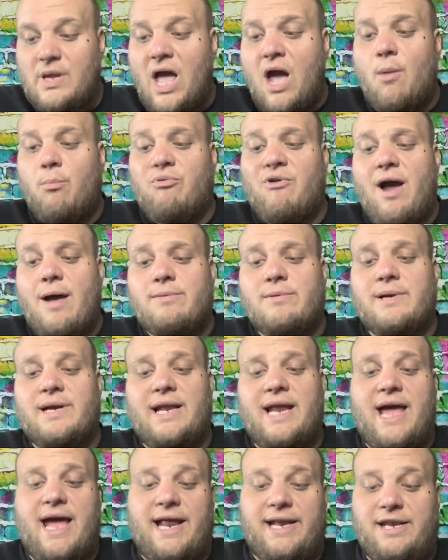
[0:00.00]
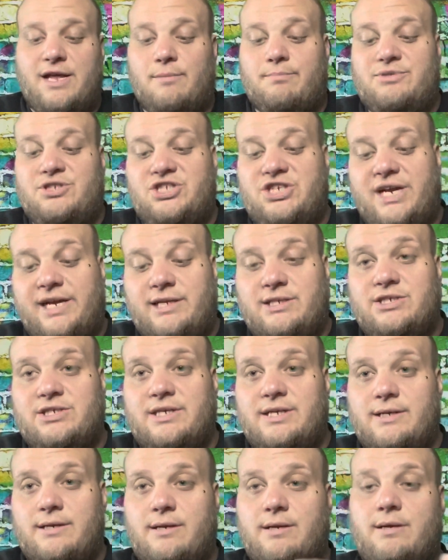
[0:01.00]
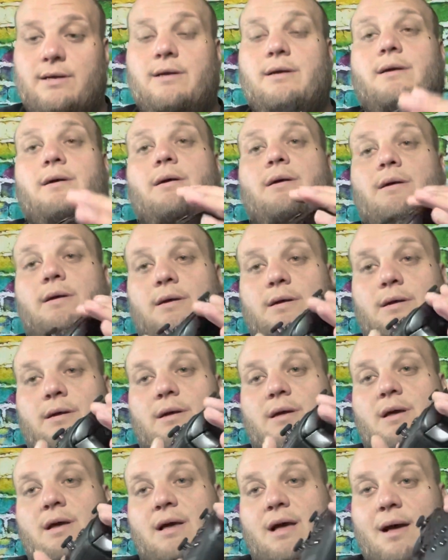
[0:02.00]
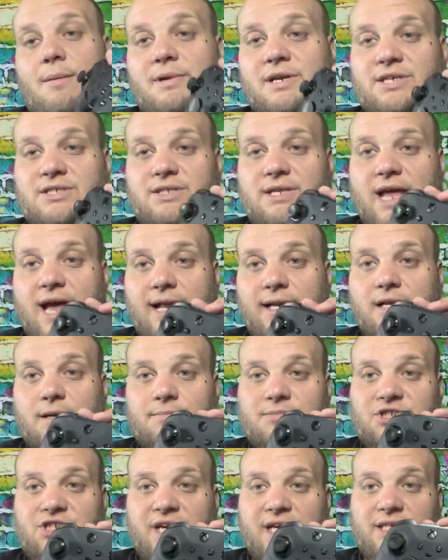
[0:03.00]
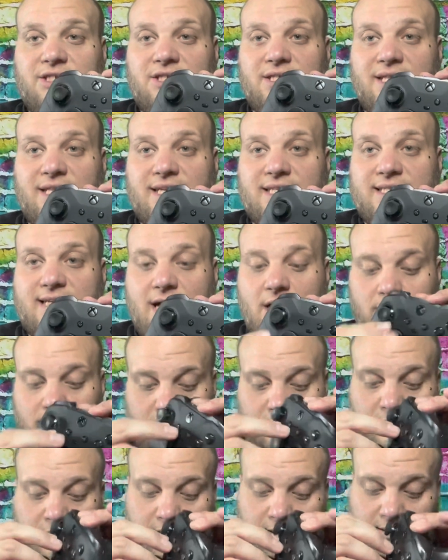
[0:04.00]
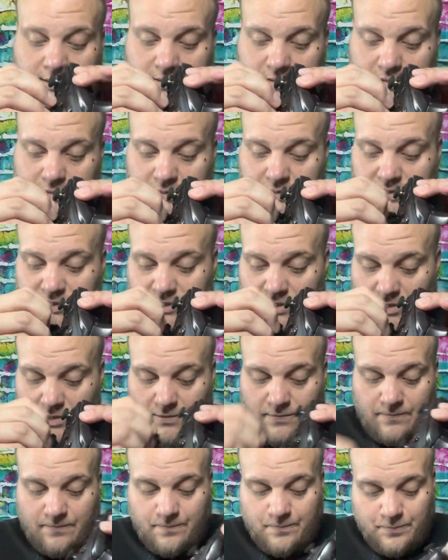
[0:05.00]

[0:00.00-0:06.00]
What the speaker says: probably going to end up changing. I'm going to end up changing this out. So